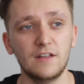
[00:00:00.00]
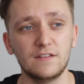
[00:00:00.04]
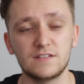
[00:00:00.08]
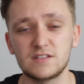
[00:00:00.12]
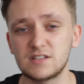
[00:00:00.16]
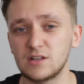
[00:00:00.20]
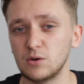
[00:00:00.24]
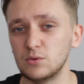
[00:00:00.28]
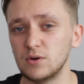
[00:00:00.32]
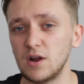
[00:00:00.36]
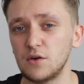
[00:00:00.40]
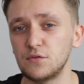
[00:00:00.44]

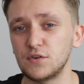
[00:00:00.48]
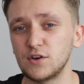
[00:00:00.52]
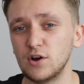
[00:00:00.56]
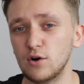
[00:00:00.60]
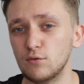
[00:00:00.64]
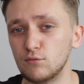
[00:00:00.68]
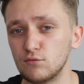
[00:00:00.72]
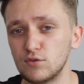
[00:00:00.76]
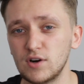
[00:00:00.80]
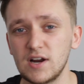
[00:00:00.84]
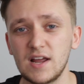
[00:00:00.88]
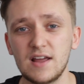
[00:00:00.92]
Still nothing
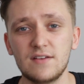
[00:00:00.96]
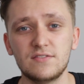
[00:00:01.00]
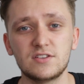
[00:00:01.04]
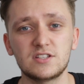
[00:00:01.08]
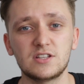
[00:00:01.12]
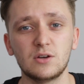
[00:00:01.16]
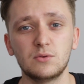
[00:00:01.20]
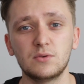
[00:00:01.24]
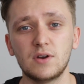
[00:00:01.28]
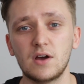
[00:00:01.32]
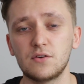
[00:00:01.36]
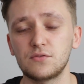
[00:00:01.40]
on Reeves,
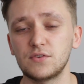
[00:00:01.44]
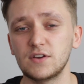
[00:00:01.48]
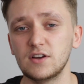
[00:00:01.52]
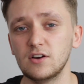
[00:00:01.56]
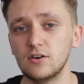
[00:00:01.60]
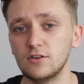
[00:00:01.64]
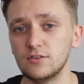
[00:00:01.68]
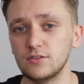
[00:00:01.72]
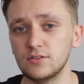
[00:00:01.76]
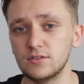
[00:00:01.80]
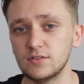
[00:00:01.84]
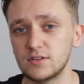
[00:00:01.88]
still
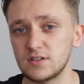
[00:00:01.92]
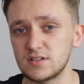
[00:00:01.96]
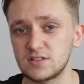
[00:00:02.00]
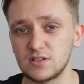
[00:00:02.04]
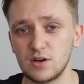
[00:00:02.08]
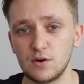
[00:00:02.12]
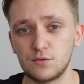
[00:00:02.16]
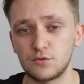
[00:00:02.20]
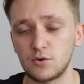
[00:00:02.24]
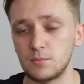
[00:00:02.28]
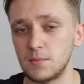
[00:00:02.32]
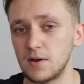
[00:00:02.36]
nothing on Da
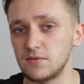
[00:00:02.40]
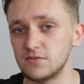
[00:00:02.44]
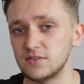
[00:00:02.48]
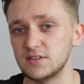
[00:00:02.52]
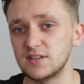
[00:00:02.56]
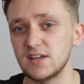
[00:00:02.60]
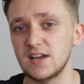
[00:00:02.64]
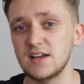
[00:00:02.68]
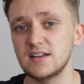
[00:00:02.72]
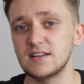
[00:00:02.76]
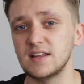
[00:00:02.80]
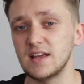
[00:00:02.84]
Silva and
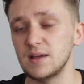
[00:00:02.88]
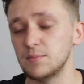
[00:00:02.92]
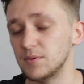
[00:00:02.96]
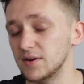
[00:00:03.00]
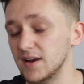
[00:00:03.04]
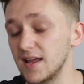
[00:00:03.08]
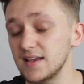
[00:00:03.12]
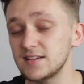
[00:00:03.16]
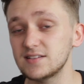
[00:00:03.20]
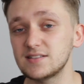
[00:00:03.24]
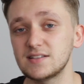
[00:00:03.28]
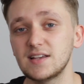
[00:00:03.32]
Mavadidi.
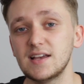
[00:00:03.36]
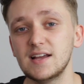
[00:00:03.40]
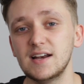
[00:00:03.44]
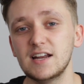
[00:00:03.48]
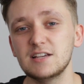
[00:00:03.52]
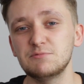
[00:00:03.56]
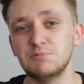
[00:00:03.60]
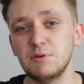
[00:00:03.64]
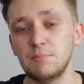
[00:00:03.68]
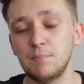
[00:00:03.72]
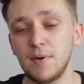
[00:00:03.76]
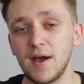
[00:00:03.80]
But let's see,
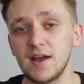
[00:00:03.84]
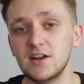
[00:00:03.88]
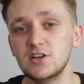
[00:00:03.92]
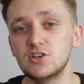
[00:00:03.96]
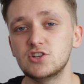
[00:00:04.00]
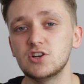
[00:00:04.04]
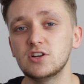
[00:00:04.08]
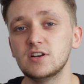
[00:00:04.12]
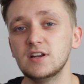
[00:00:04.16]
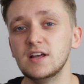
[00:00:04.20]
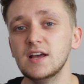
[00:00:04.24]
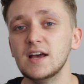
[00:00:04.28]
let's be
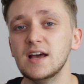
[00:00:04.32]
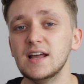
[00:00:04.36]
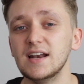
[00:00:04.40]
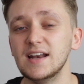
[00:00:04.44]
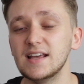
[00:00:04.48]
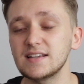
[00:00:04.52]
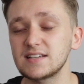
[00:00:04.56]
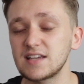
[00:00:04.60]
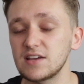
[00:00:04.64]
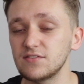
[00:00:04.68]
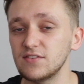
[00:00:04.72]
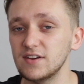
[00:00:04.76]
patient.
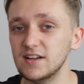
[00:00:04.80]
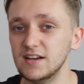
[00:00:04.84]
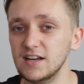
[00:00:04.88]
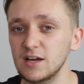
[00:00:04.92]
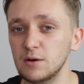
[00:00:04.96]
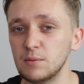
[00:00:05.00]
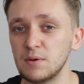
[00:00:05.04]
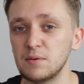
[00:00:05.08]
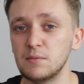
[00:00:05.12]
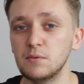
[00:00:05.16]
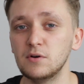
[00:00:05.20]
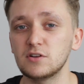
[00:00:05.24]
Let's give it a
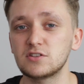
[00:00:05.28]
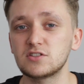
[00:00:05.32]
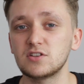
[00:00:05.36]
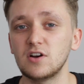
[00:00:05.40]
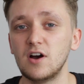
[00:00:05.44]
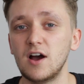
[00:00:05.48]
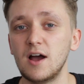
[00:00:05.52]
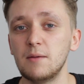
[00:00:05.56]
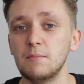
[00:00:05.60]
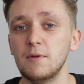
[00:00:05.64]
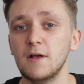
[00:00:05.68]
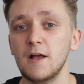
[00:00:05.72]
little bit more
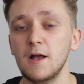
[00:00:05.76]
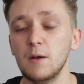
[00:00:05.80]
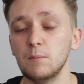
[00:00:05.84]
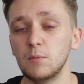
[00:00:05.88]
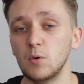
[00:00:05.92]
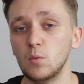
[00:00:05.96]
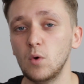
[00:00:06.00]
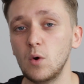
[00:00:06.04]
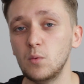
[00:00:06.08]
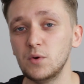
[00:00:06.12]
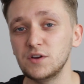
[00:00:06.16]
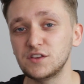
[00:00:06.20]
time.
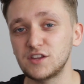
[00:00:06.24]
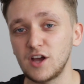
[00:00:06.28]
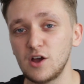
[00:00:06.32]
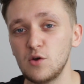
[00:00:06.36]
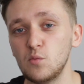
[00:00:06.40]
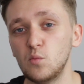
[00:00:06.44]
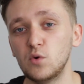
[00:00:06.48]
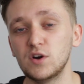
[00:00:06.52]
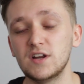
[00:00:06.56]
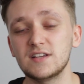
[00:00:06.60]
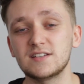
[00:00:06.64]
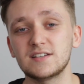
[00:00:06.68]
But what we
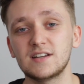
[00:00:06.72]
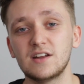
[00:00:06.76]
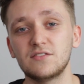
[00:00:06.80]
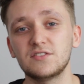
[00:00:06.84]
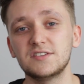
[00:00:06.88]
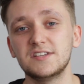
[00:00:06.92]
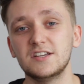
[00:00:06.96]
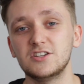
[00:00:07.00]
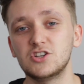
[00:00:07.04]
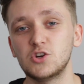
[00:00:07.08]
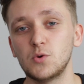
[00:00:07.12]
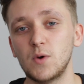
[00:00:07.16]
don't want is
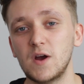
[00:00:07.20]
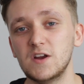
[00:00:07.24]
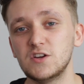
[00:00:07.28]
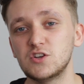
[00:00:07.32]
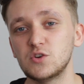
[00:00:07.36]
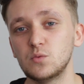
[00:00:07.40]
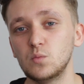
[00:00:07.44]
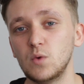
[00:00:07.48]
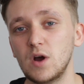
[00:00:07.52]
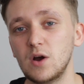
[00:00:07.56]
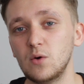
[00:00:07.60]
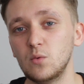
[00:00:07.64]
another
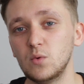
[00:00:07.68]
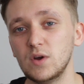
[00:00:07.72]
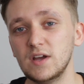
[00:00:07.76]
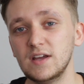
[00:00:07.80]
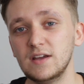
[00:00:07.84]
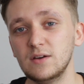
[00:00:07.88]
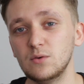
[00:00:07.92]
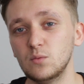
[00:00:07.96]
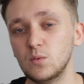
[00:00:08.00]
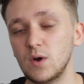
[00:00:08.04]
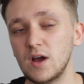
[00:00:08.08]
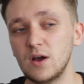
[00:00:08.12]
situation where
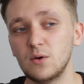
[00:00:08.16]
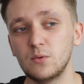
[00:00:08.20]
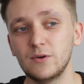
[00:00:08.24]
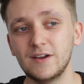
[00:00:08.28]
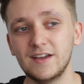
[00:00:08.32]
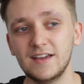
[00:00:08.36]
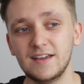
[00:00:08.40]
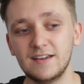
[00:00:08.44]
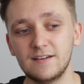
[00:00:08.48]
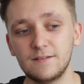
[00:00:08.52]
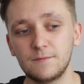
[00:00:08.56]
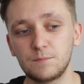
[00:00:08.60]

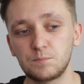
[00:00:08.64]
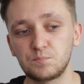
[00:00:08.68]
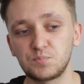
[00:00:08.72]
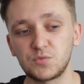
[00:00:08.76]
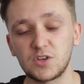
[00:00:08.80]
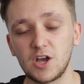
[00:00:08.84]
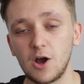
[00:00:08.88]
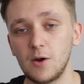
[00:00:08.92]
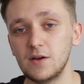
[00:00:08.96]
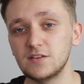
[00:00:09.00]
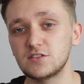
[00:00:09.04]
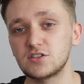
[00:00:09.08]
we
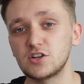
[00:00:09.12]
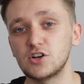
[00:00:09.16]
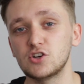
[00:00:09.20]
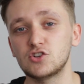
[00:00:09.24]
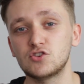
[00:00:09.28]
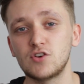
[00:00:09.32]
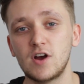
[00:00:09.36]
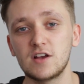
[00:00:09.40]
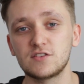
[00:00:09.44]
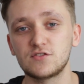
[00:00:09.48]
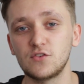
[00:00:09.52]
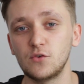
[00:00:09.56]
go into the
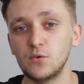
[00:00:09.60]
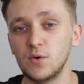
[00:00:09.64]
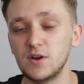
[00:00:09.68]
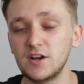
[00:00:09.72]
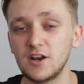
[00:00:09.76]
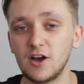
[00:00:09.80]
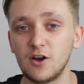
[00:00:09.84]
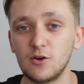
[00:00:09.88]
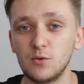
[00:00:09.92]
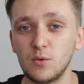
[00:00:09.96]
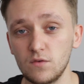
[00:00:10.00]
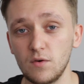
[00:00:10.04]
transfer
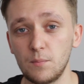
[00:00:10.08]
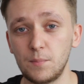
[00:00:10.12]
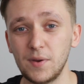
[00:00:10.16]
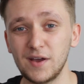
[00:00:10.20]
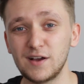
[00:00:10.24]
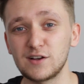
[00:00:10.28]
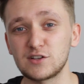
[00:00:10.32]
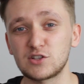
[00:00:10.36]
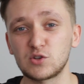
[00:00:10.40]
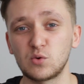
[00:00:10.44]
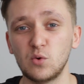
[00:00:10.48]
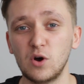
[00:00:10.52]
window with a
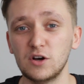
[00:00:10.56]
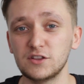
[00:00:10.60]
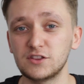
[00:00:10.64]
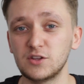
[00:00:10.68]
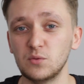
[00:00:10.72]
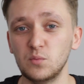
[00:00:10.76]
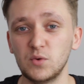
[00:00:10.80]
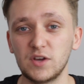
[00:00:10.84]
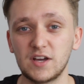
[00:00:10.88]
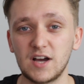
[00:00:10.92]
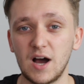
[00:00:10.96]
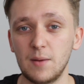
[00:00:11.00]
bigger squad
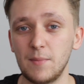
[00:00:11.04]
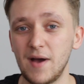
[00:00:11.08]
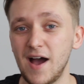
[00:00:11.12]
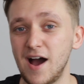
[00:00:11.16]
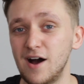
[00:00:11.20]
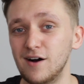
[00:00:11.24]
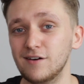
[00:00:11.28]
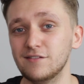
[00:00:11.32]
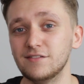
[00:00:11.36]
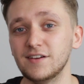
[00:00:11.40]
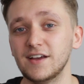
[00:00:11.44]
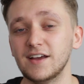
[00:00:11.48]
than we come
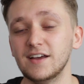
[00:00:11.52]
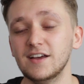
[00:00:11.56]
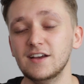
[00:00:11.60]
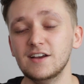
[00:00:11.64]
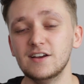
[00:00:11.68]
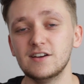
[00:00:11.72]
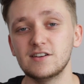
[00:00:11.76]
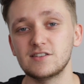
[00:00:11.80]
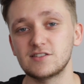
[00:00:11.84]
out of it.